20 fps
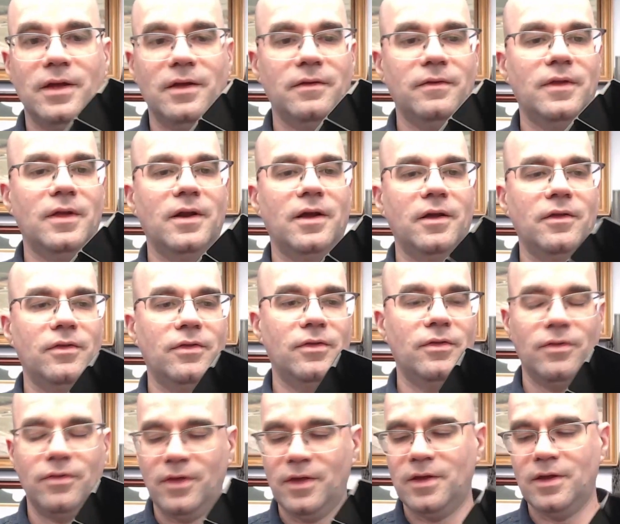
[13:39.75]
And then I
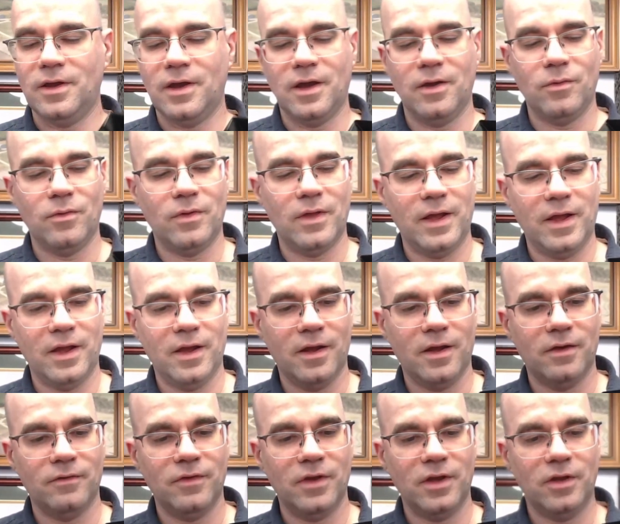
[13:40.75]
think I will
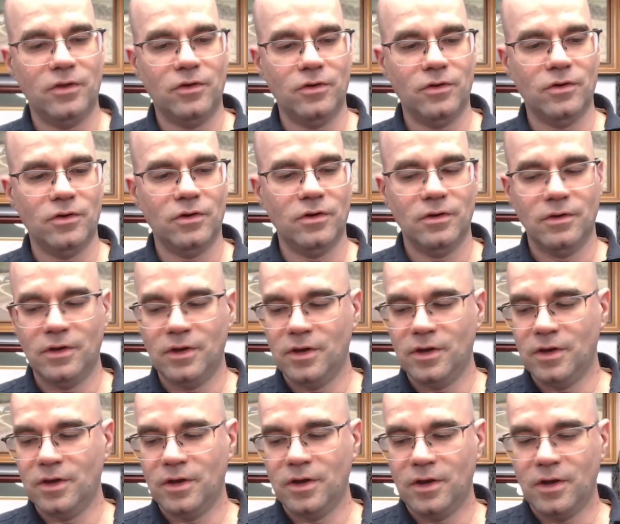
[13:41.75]
have a good
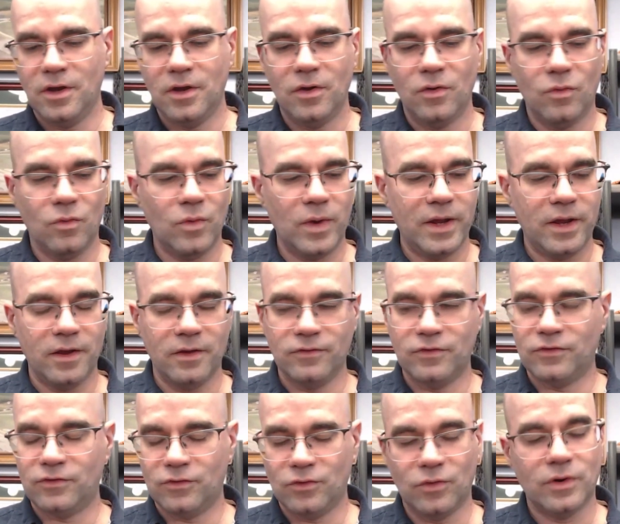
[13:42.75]
way of
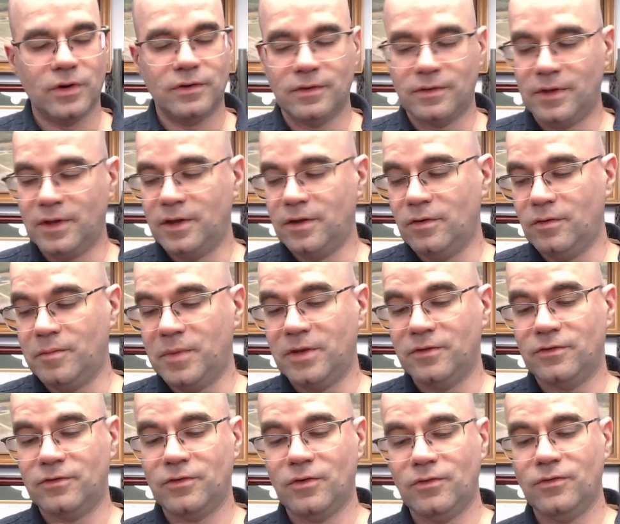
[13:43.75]
storing the Lego,
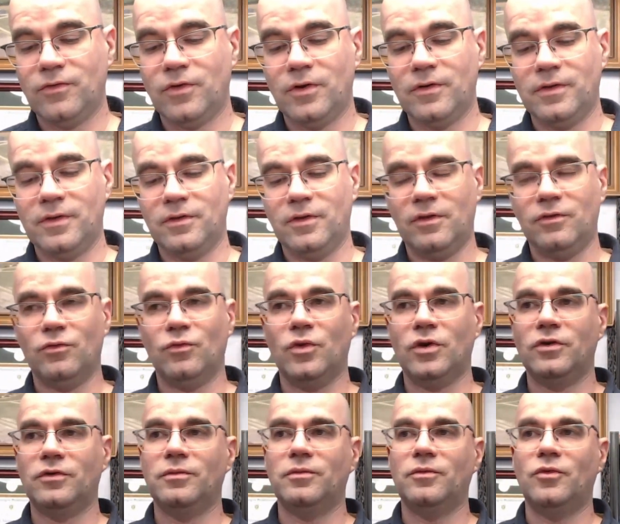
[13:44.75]
because so far it
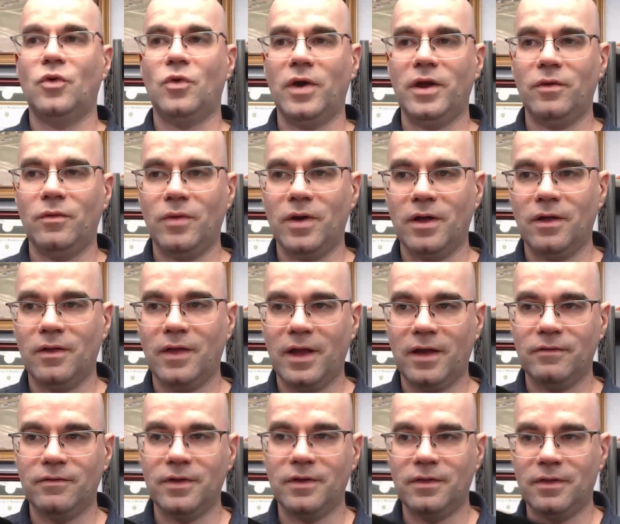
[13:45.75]
worked quite well
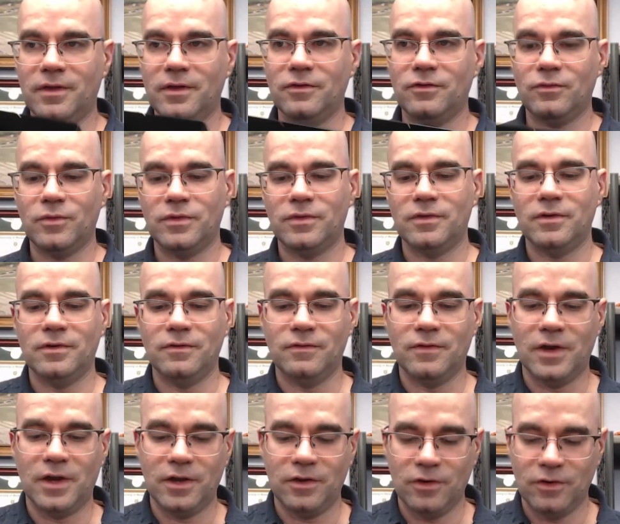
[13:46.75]
having this with the
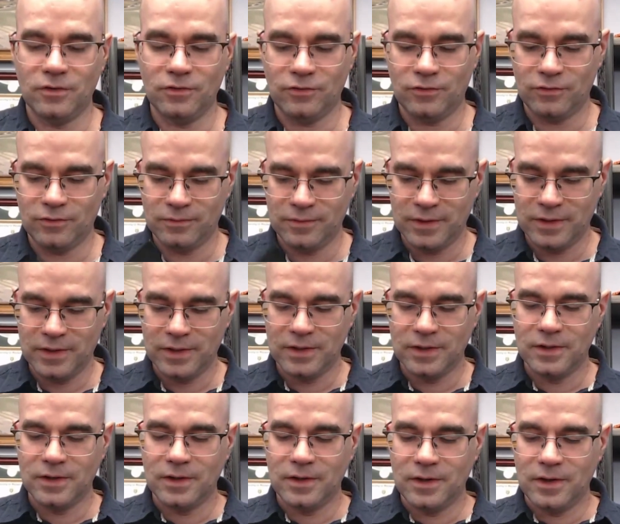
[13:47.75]
dividers,
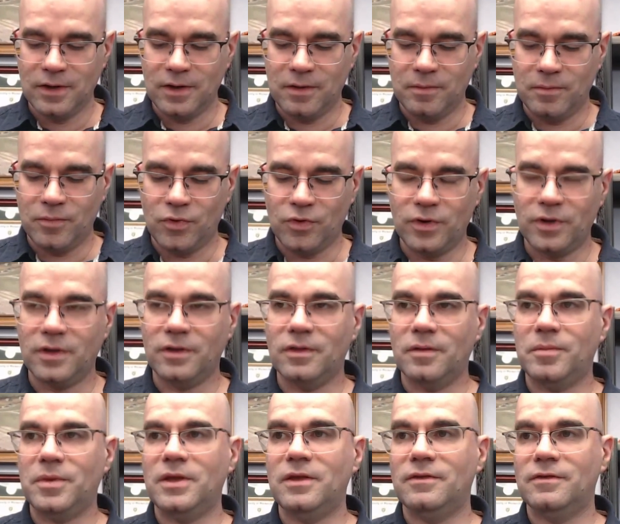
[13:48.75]
putting the
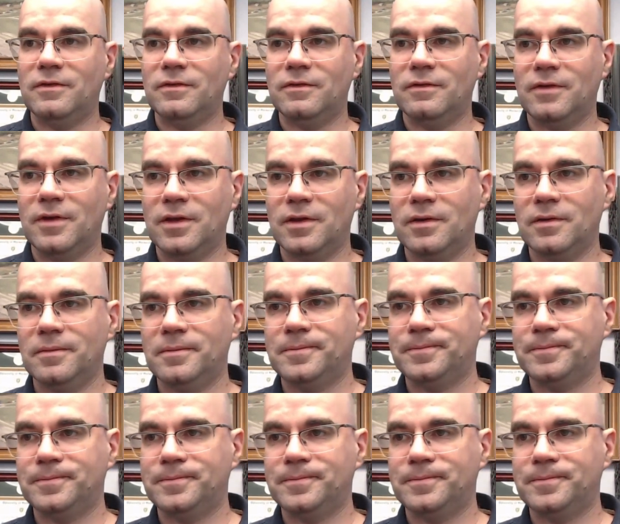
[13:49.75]
pieces in,